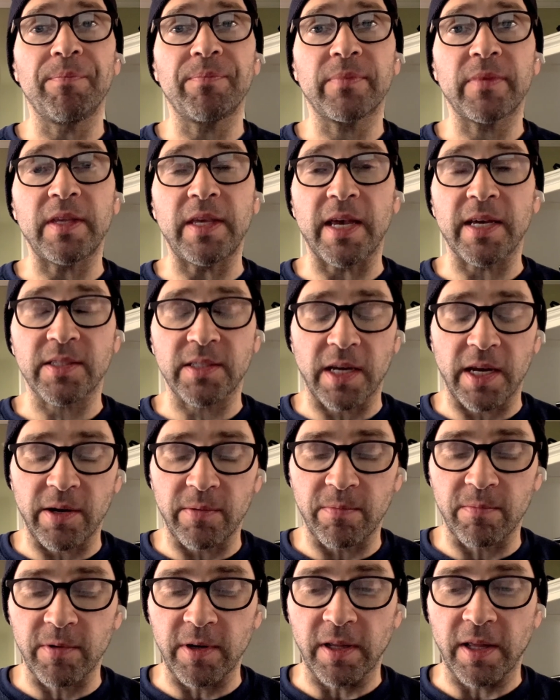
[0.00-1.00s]
Yes, I
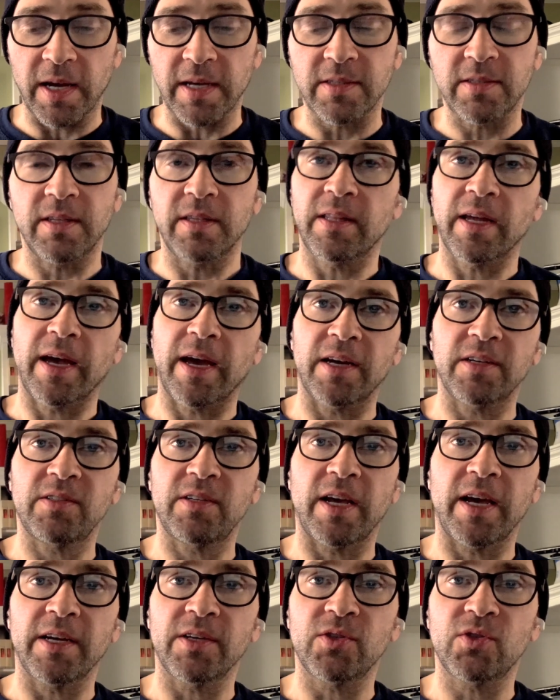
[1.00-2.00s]
realize that the
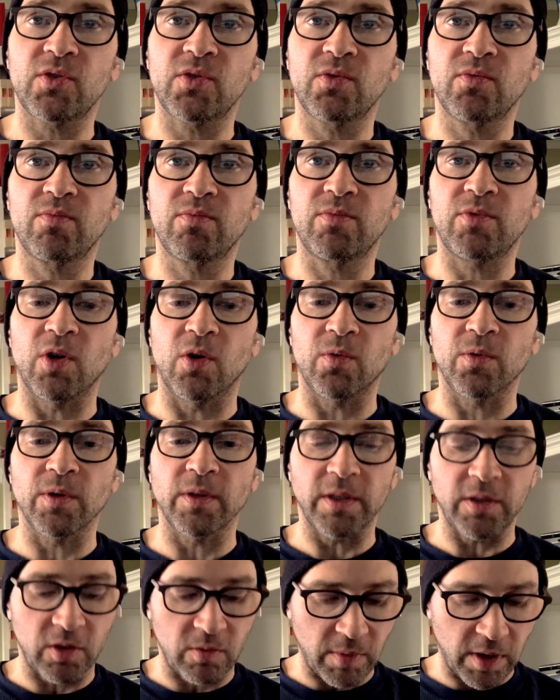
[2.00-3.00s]
hashtags don't
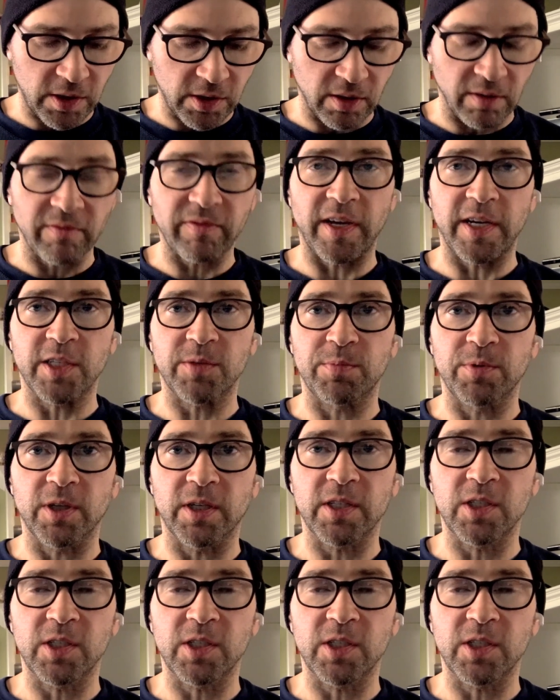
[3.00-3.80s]
really do much on Facebook,